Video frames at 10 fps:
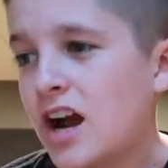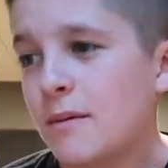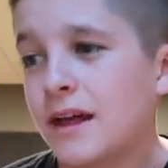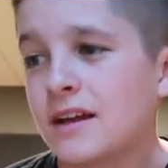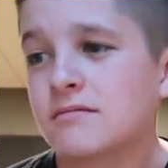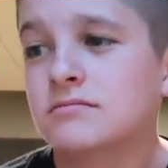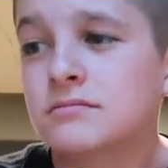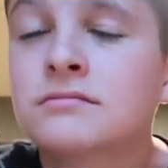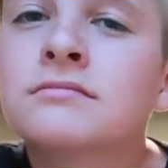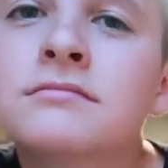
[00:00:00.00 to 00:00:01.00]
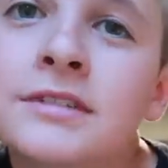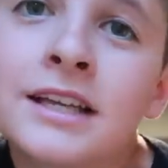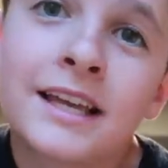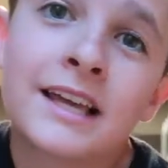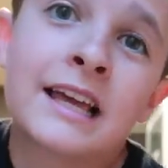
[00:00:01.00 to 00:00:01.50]
grab like
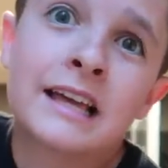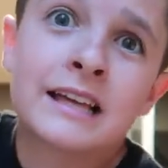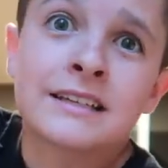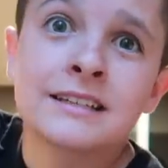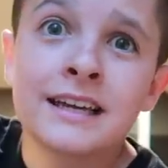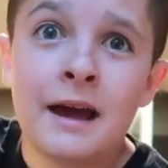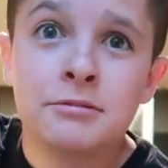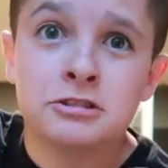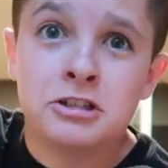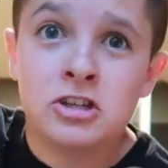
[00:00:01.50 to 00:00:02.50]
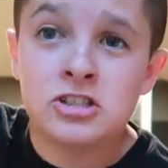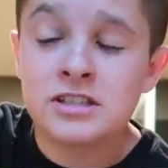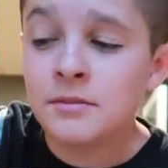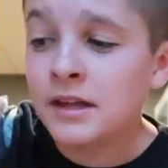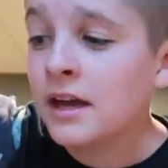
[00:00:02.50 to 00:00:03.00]
Captain Crunch or
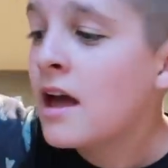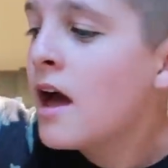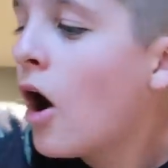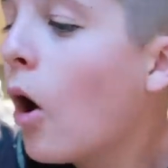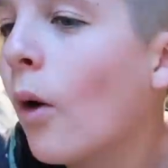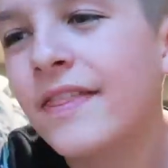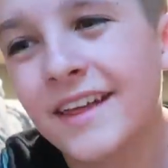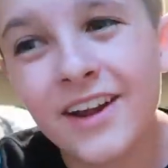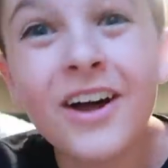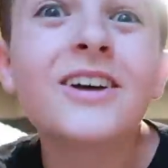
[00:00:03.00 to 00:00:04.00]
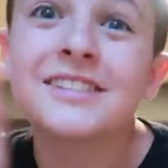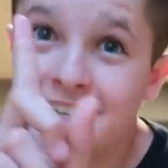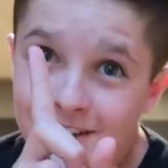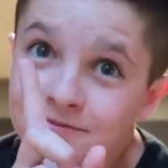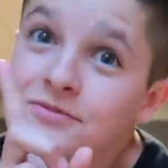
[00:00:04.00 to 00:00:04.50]
something. Oh, and then
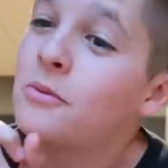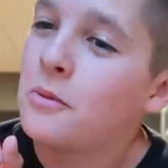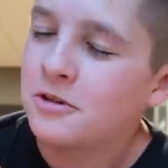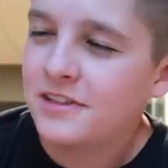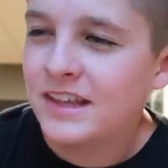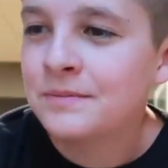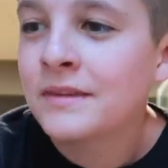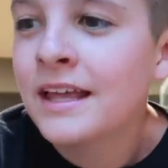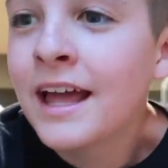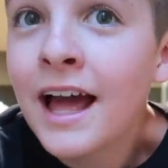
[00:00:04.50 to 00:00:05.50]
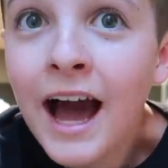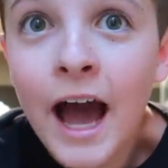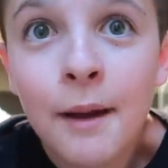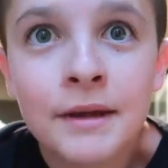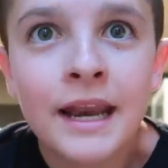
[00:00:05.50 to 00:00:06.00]
also, one more thing,
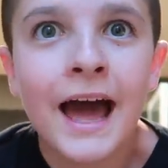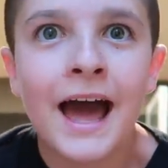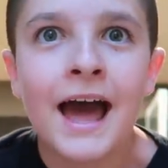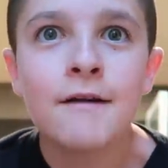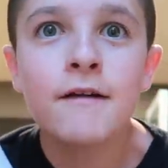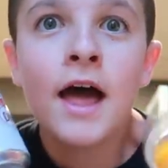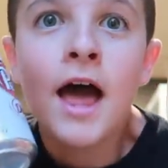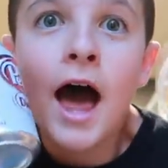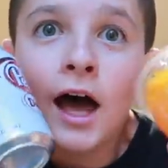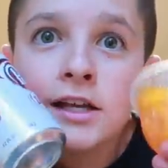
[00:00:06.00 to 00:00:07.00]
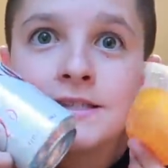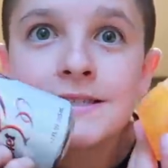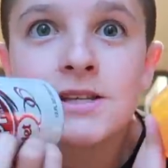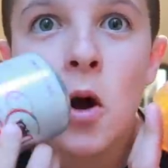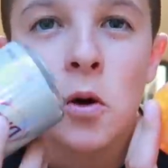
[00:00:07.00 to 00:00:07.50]
I'm gonna have a
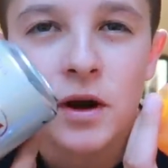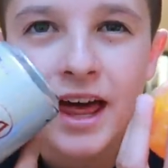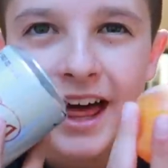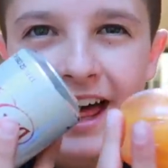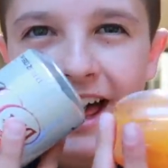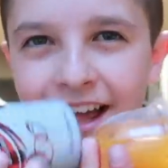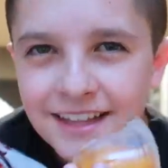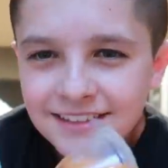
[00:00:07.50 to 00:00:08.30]
soda.